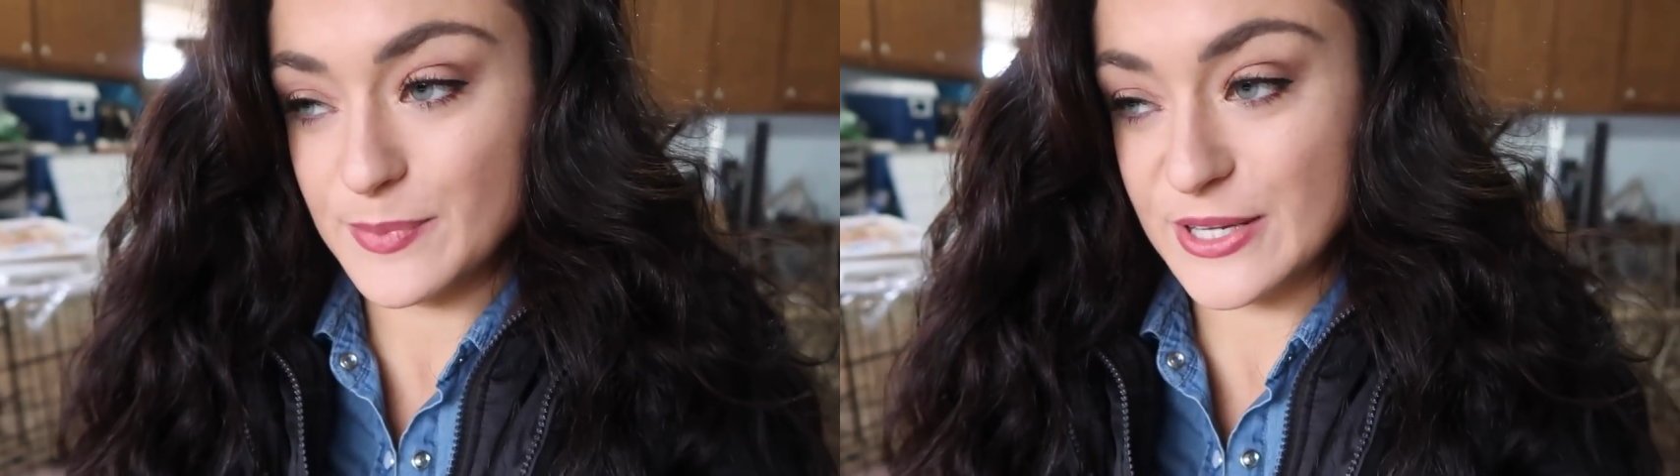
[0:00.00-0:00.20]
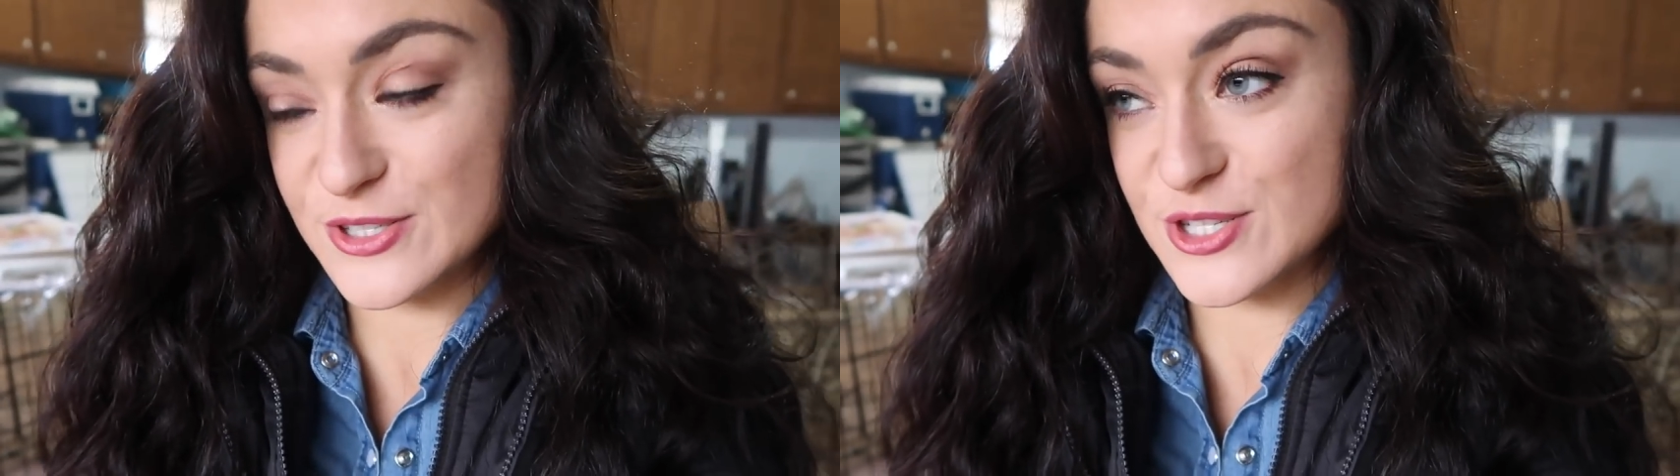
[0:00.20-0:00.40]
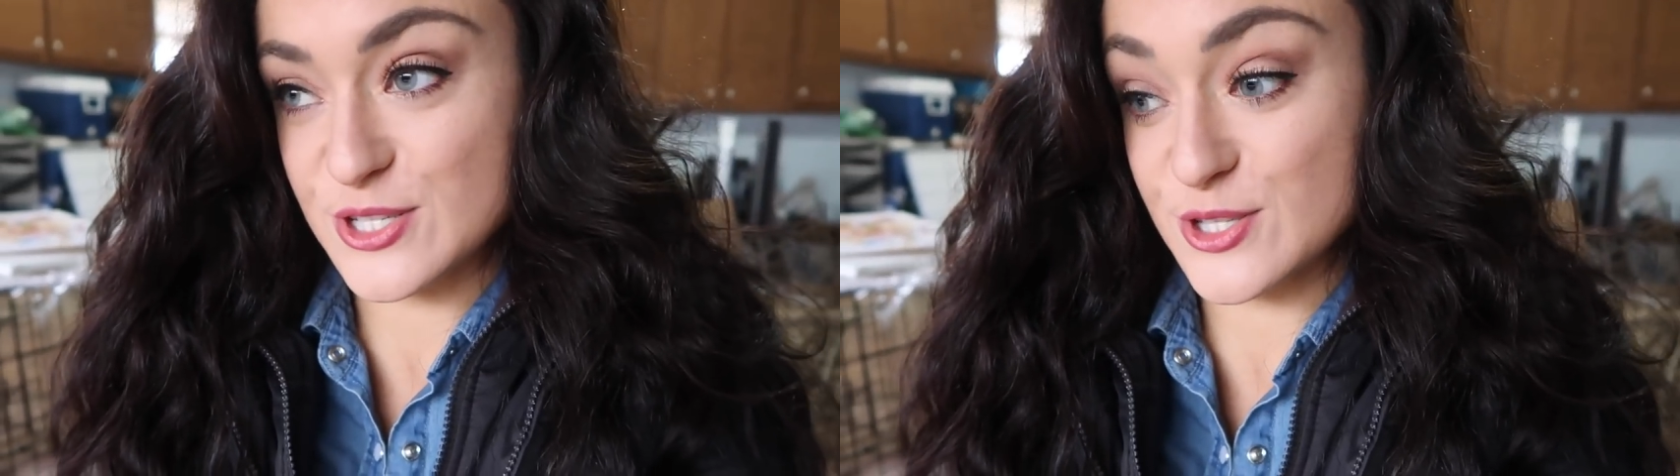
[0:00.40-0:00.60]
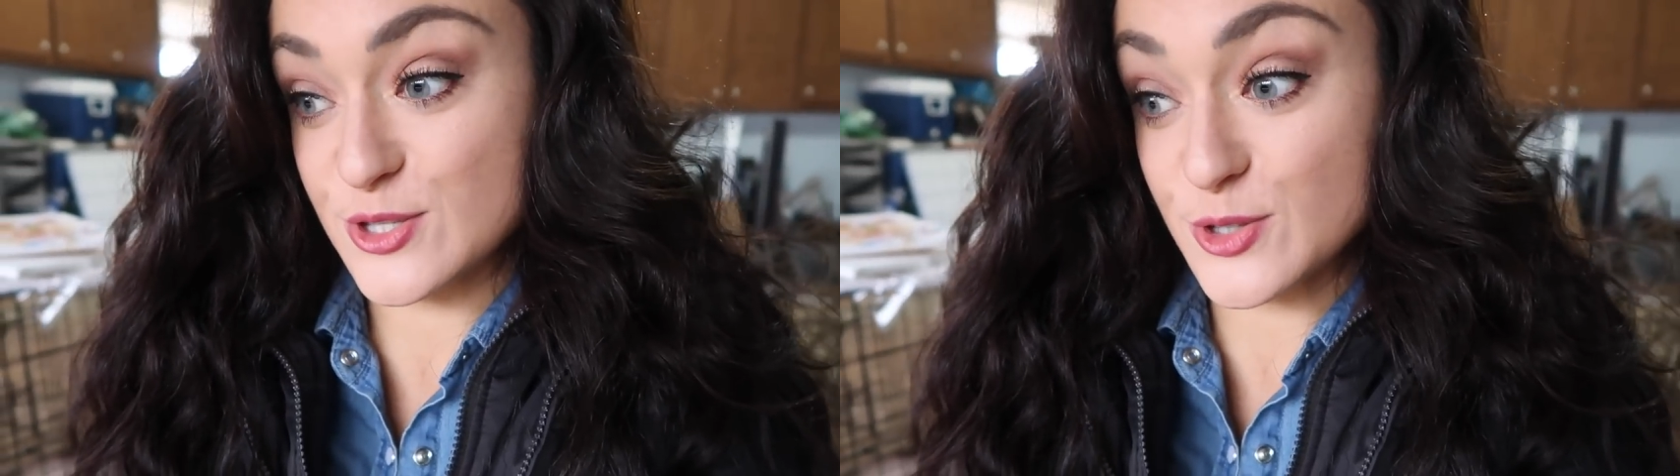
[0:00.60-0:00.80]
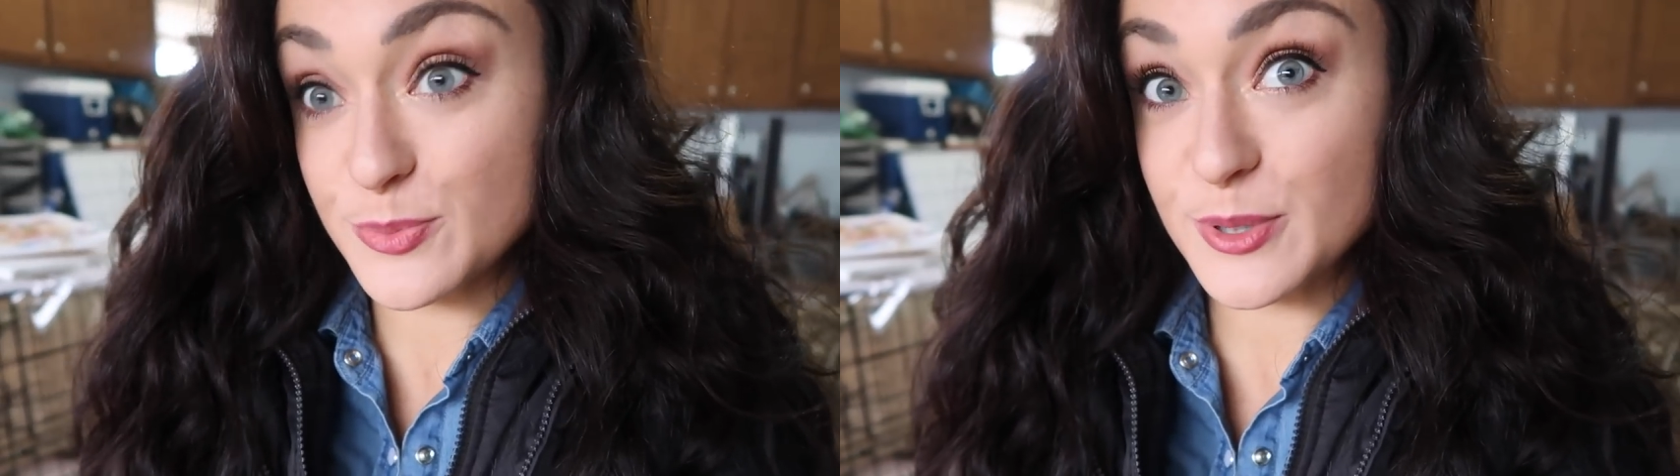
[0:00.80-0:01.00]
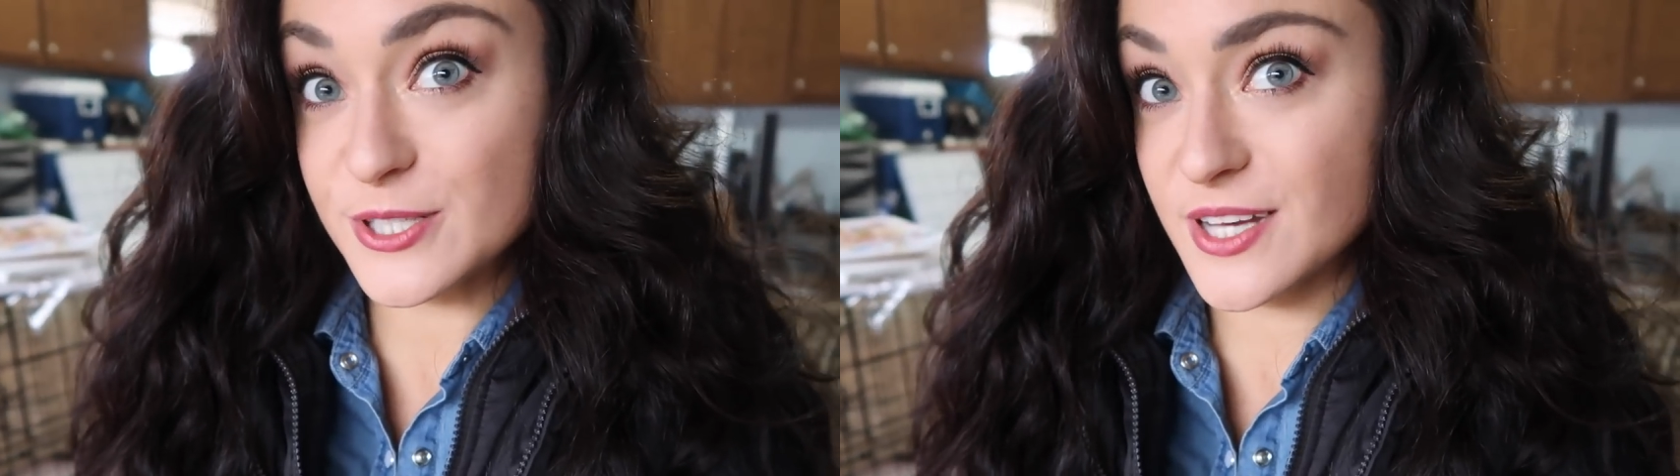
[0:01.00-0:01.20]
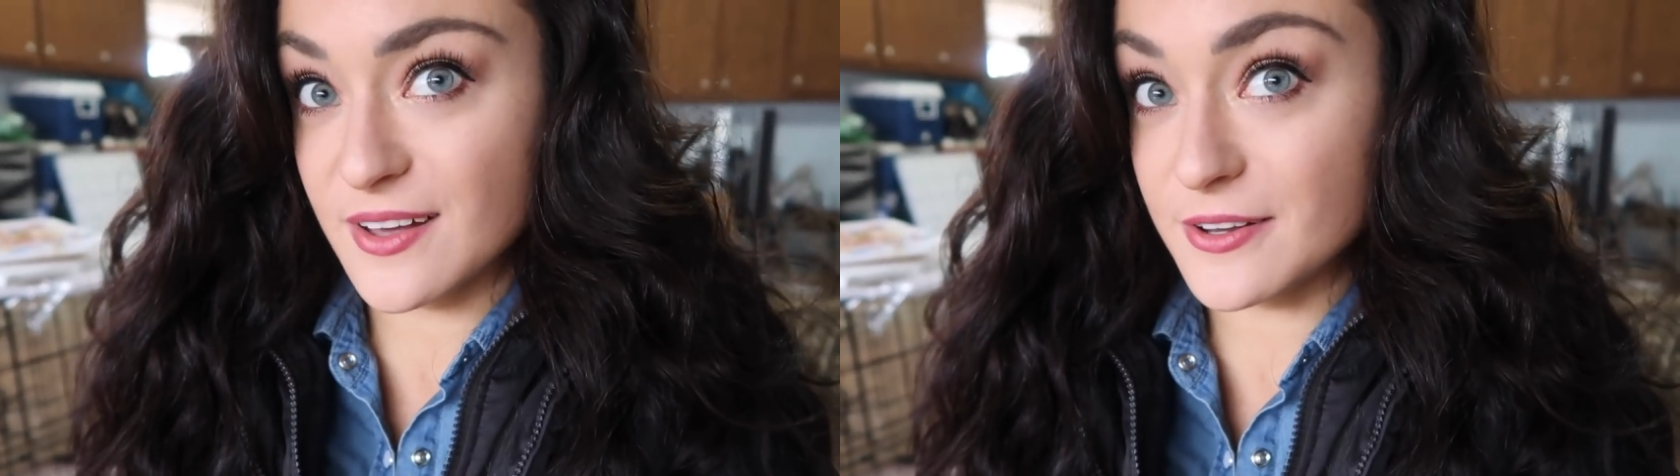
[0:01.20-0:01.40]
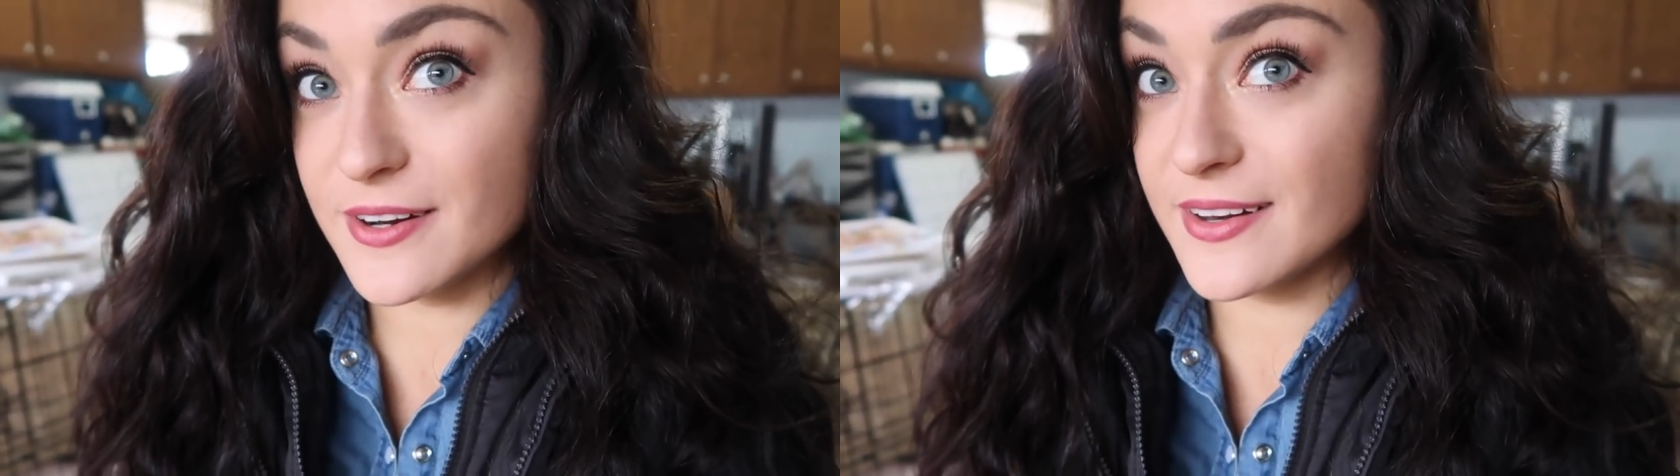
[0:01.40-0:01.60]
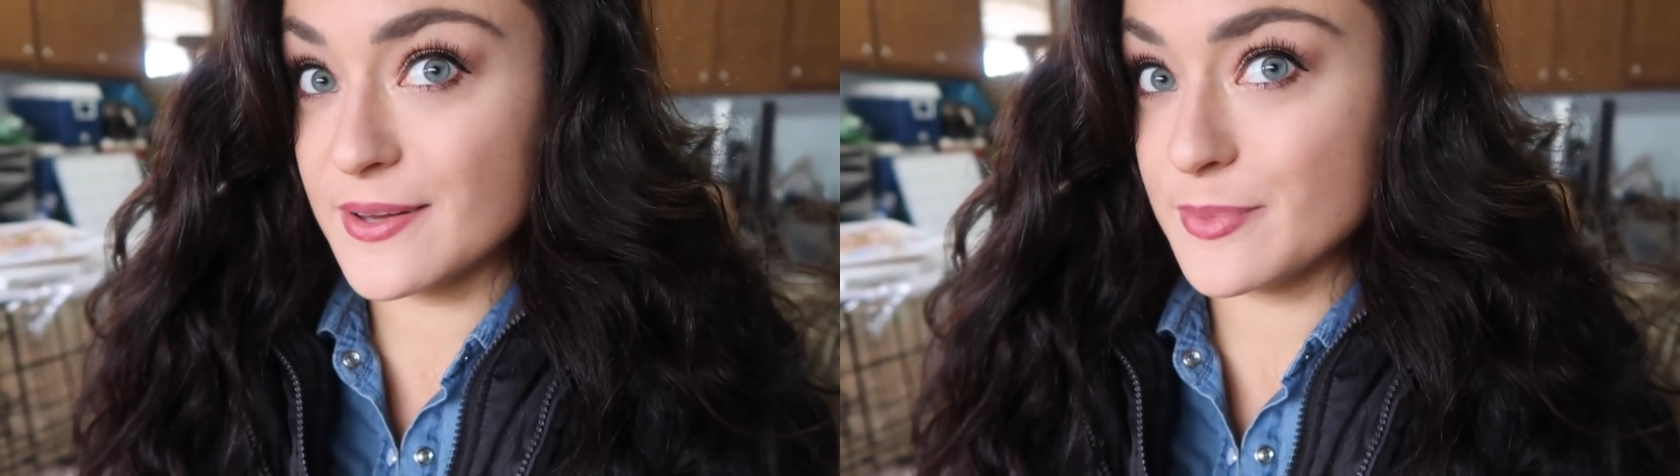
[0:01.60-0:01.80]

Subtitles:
because she's super tolerant